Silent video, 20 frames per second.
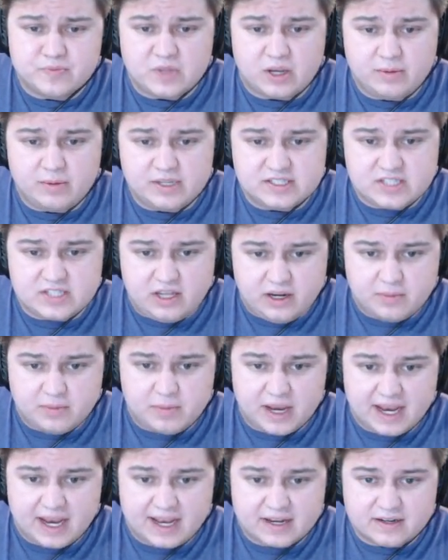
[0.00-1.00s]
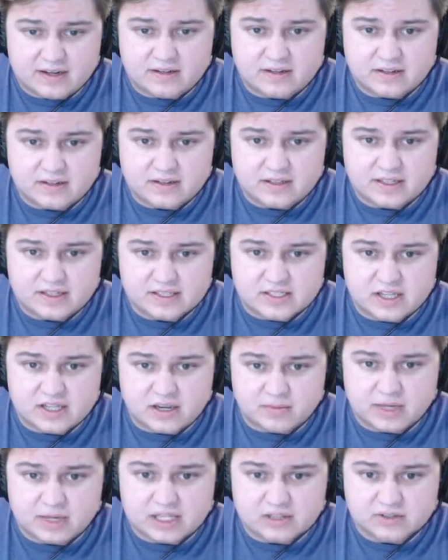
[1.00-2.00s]
I mean, it's not a bad... It's not a
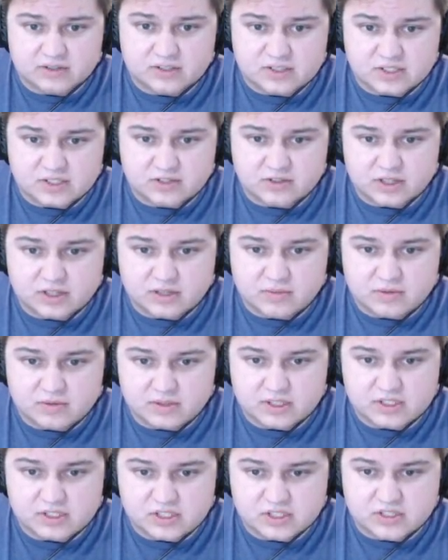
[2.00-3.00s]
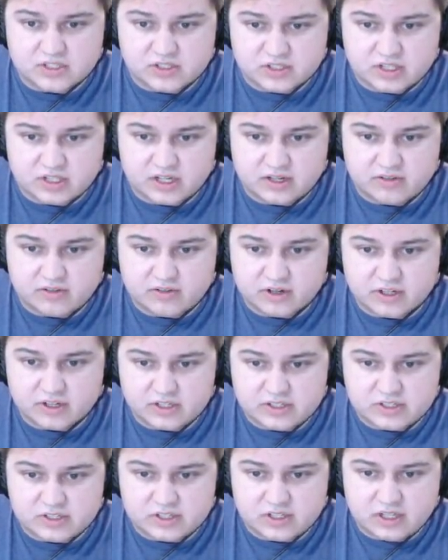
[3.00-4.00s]
bad looking skill cape. It's just uh, very
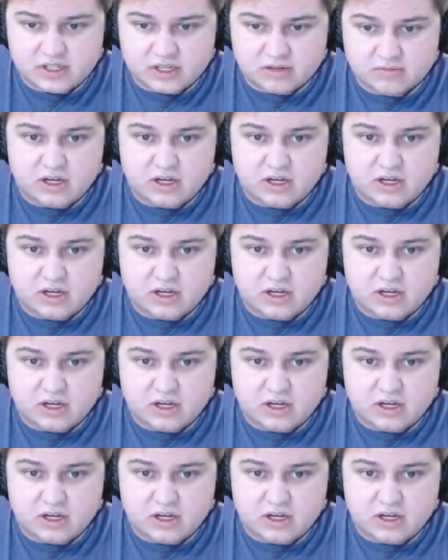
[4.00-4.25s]
easy to get.